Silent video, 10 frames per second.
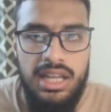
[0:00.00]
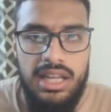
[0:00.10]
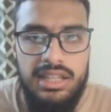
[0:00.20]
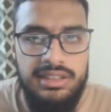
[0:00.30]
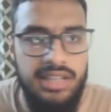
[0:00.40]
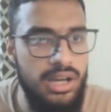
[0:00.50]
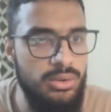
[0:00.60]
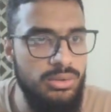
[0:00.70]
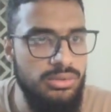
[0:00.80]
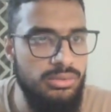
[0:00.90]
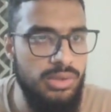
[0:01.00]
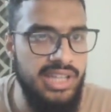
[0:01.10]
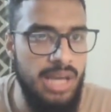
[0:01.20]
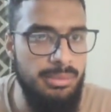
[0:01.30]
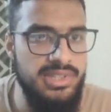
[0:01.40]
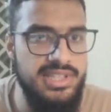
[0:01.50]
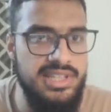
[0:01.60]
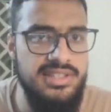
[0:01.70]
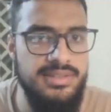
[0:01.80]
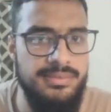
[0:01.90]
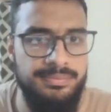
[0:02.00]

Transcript: Now what happens is